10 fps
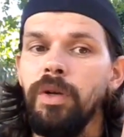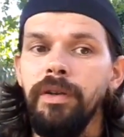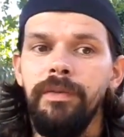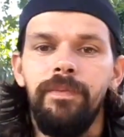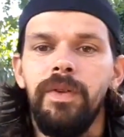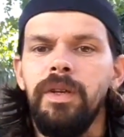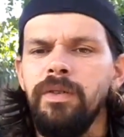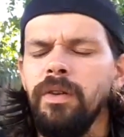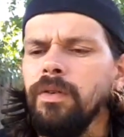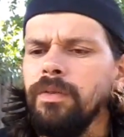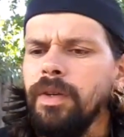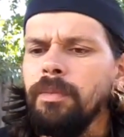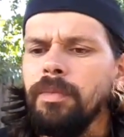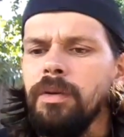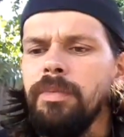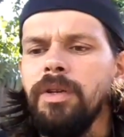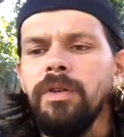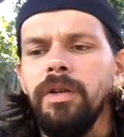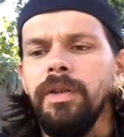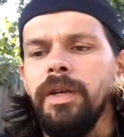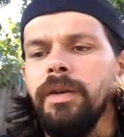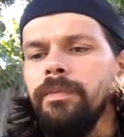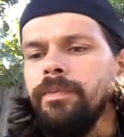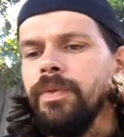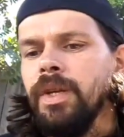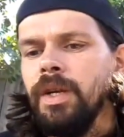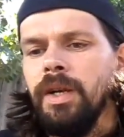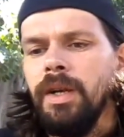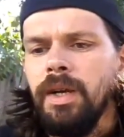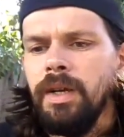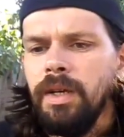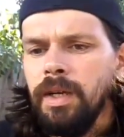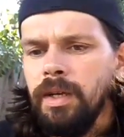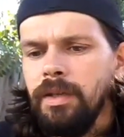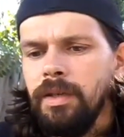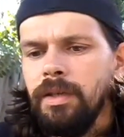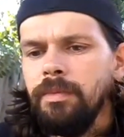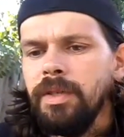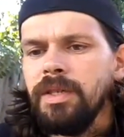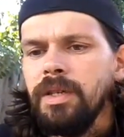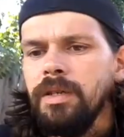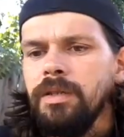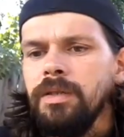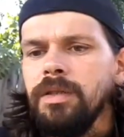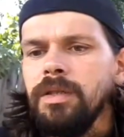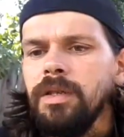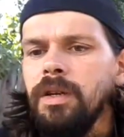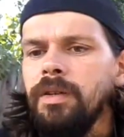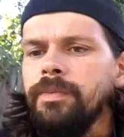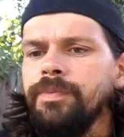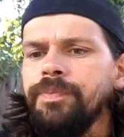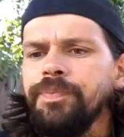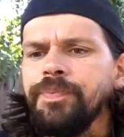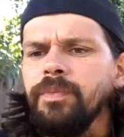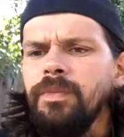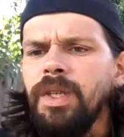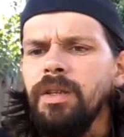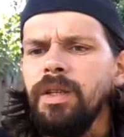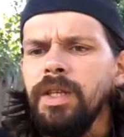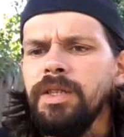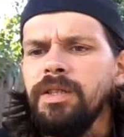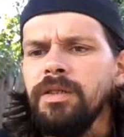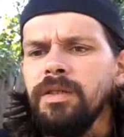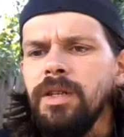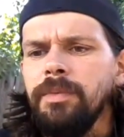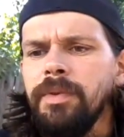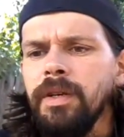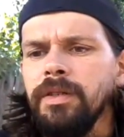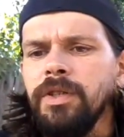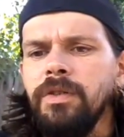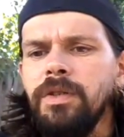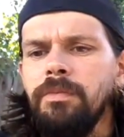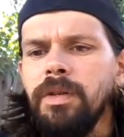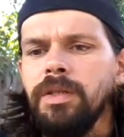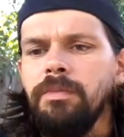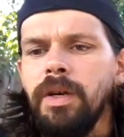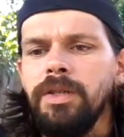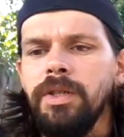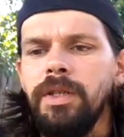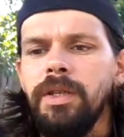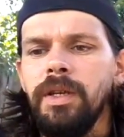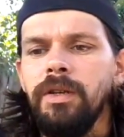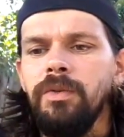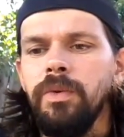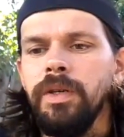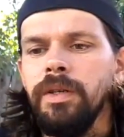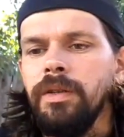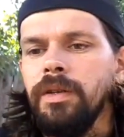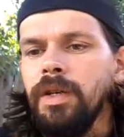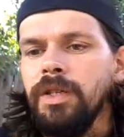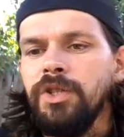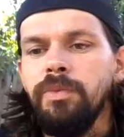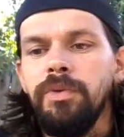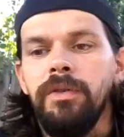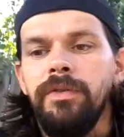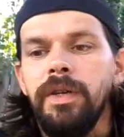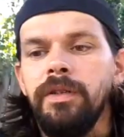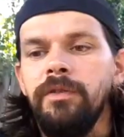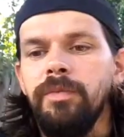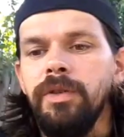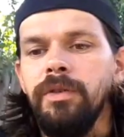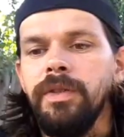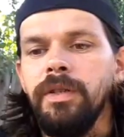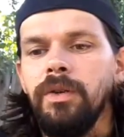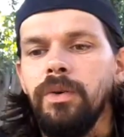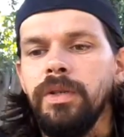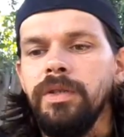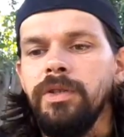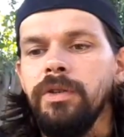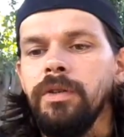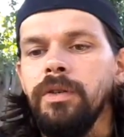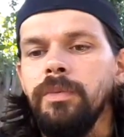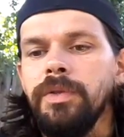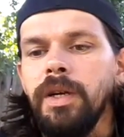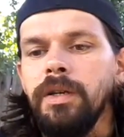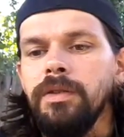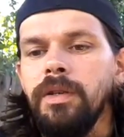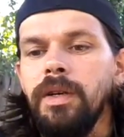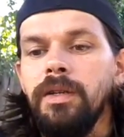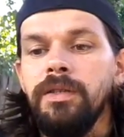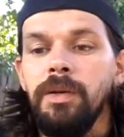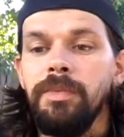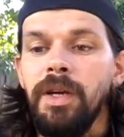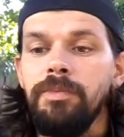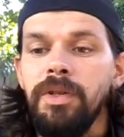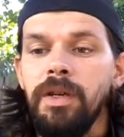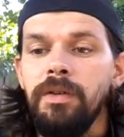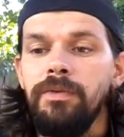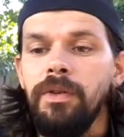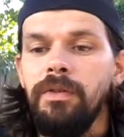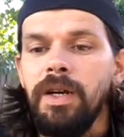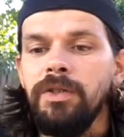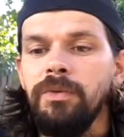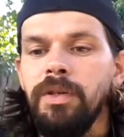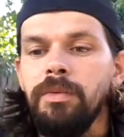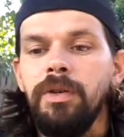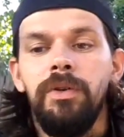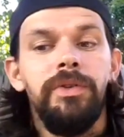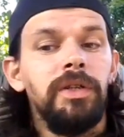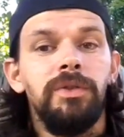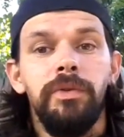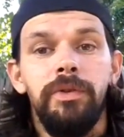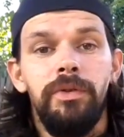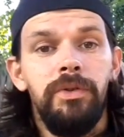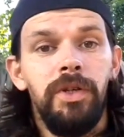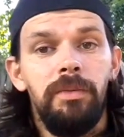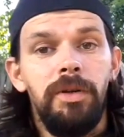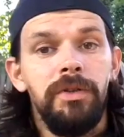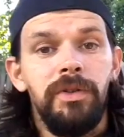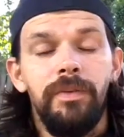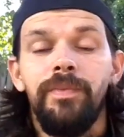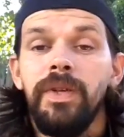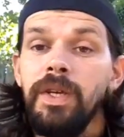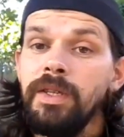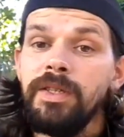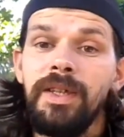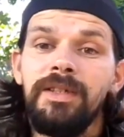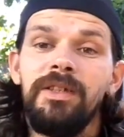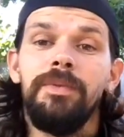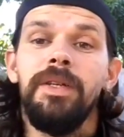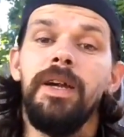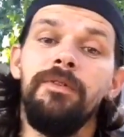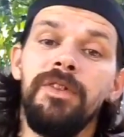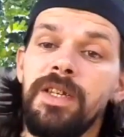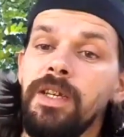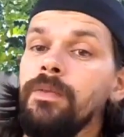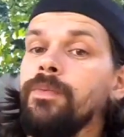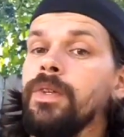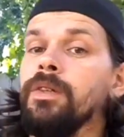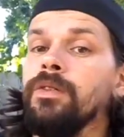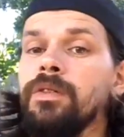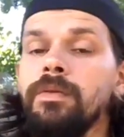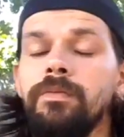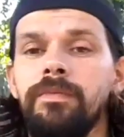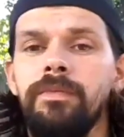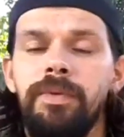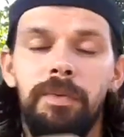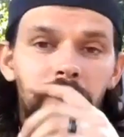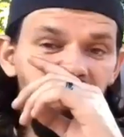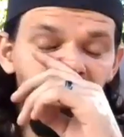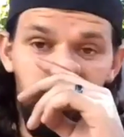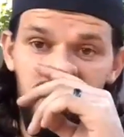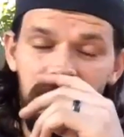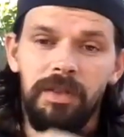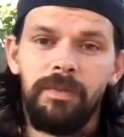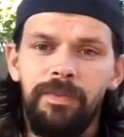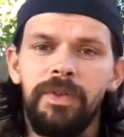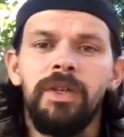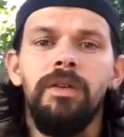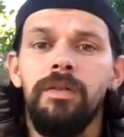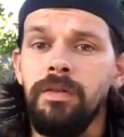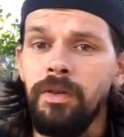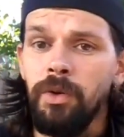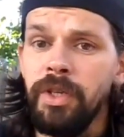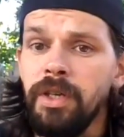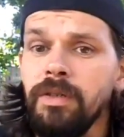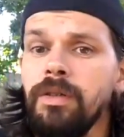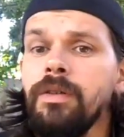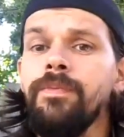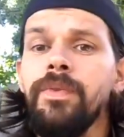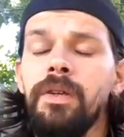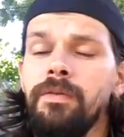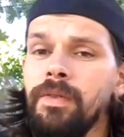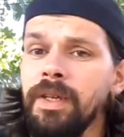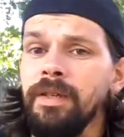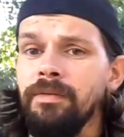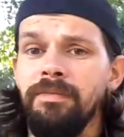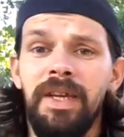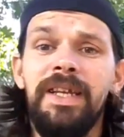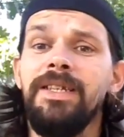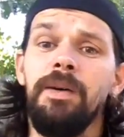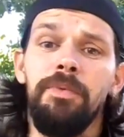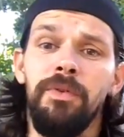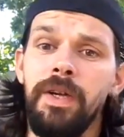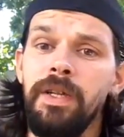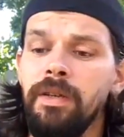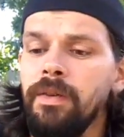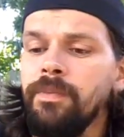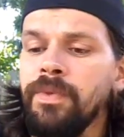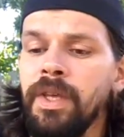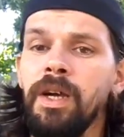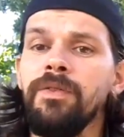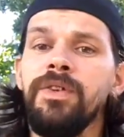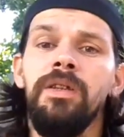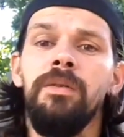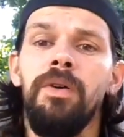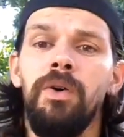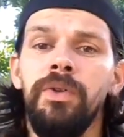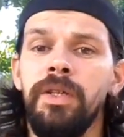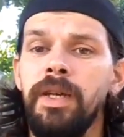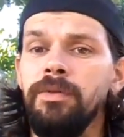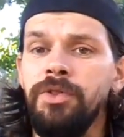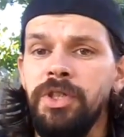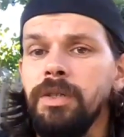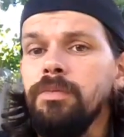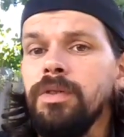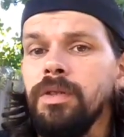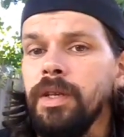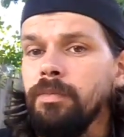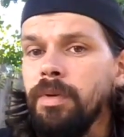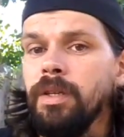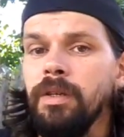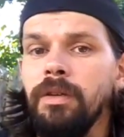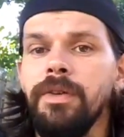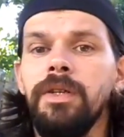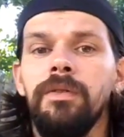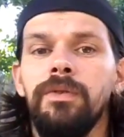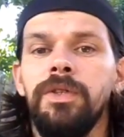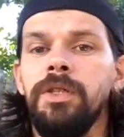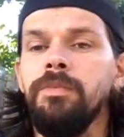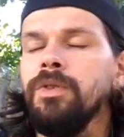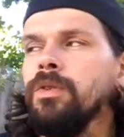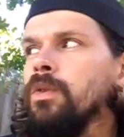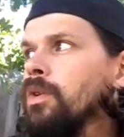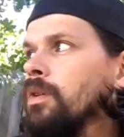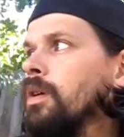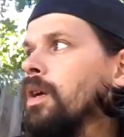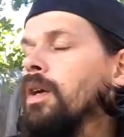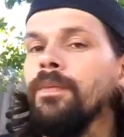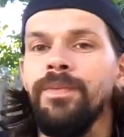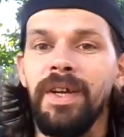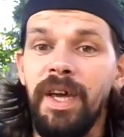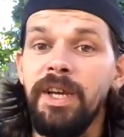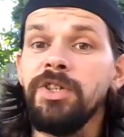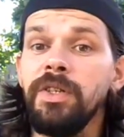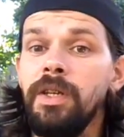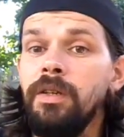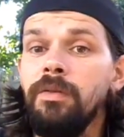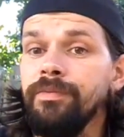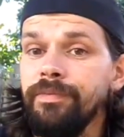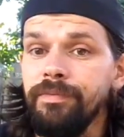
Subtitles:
one. So I'm going to be good on that. It says the list doesn't stop there, so you can mix and match anything with super effective moves in accordance to your group size. Sometimes a handful of Hydro Pump Golducks will do the job also. See, that's something I haven't seen, is people using a Golduck in any type of raid. Like, I've seen them holding down gyms, like being a defender for gyms, or occasionally